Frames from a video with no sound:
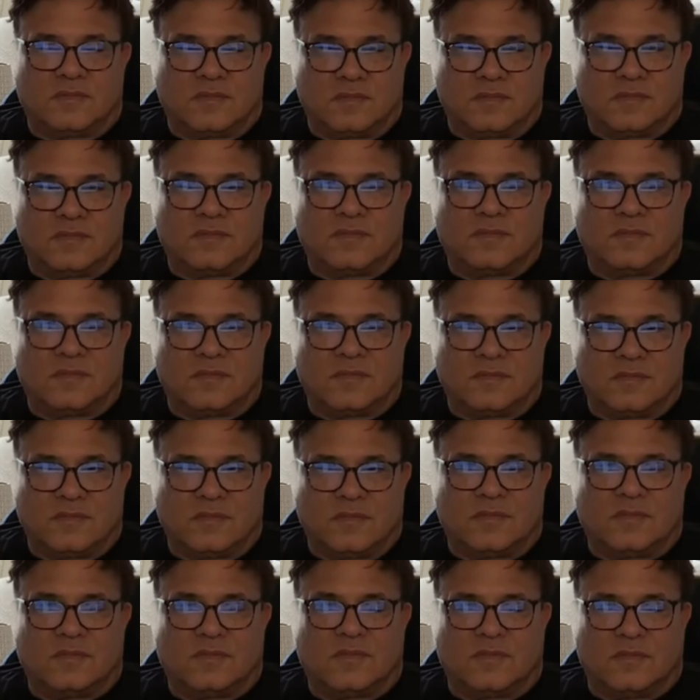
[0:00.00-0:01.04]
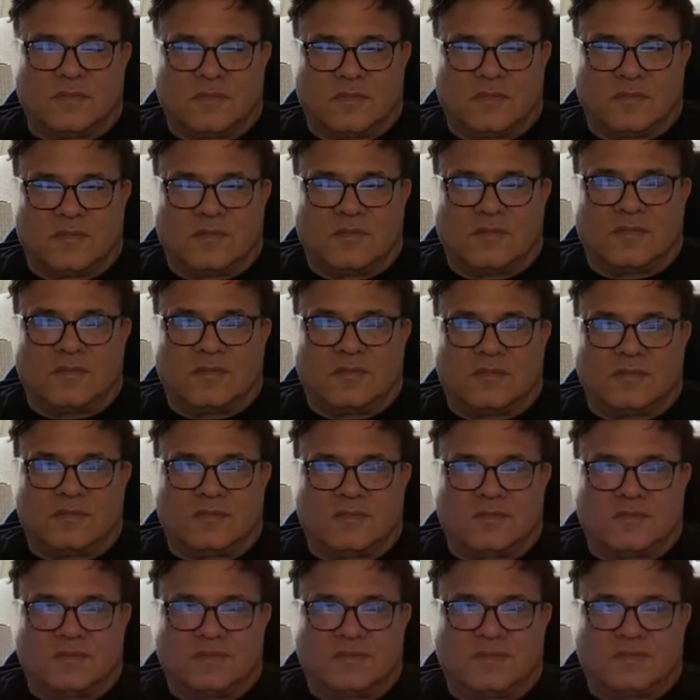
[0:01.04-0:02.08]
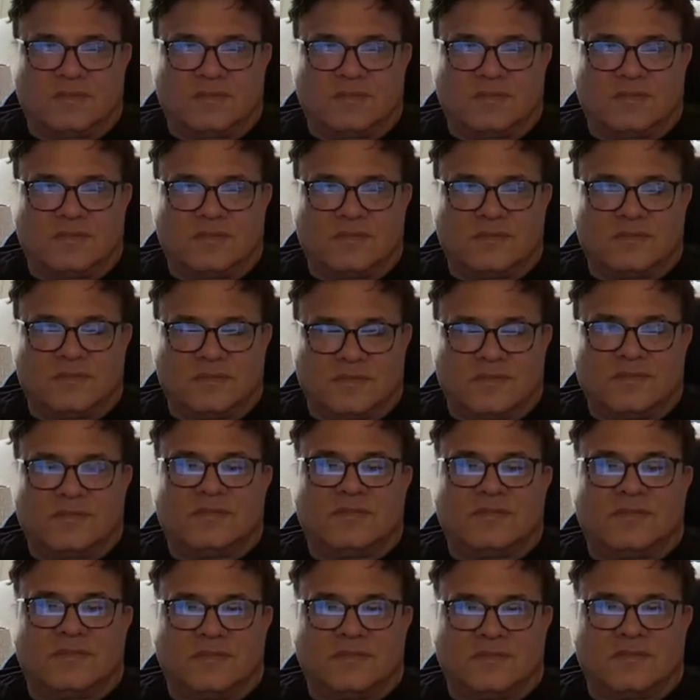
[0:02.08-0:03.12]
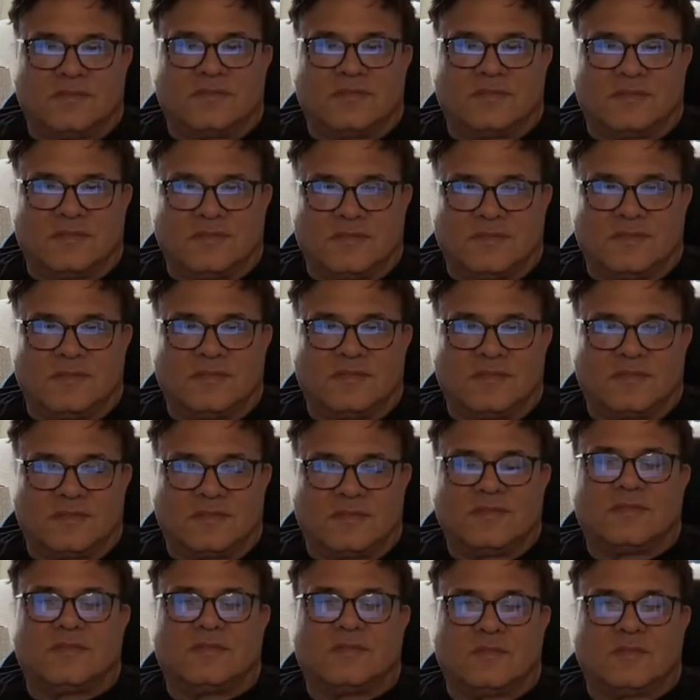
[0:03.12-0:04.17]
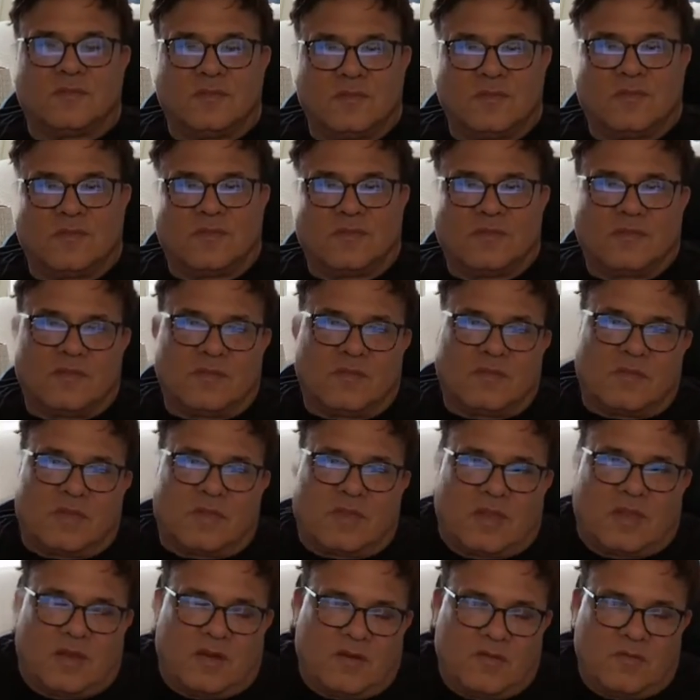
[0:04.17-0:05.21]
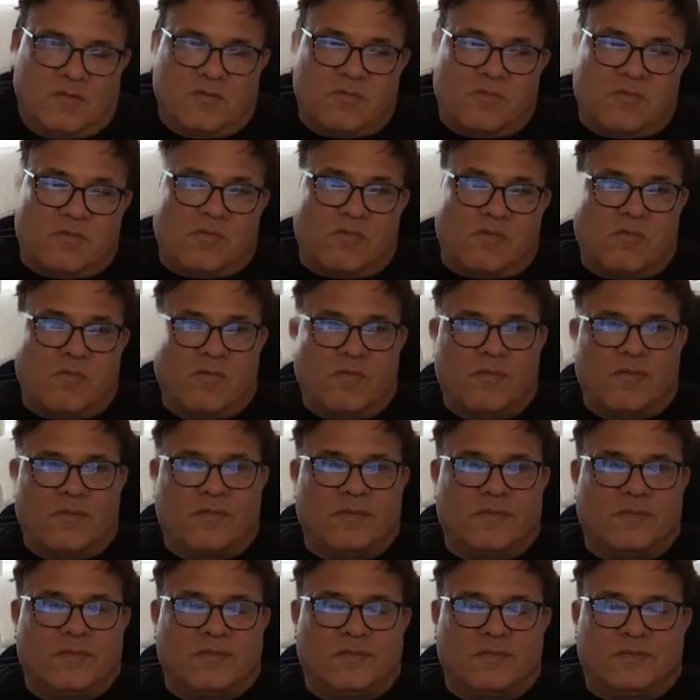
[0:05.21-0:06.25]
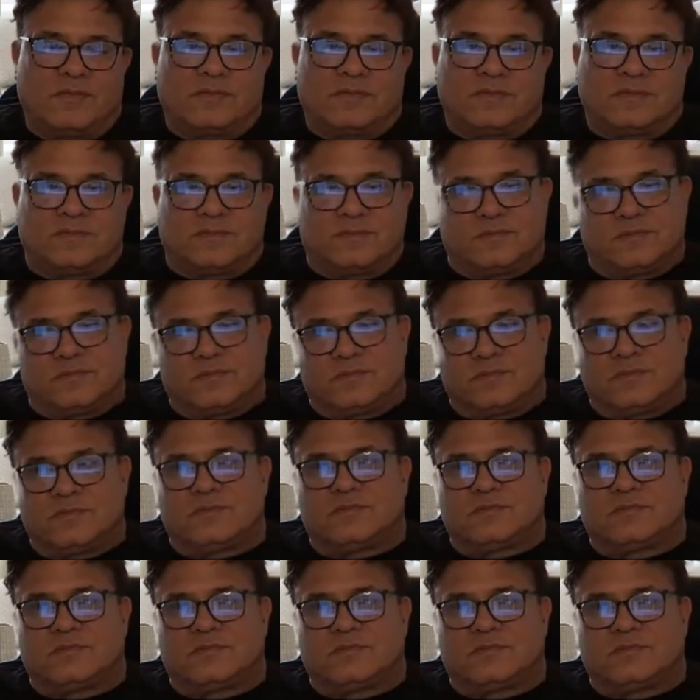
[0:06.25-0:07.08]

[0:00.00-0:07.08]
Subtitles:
This person isn't speaking.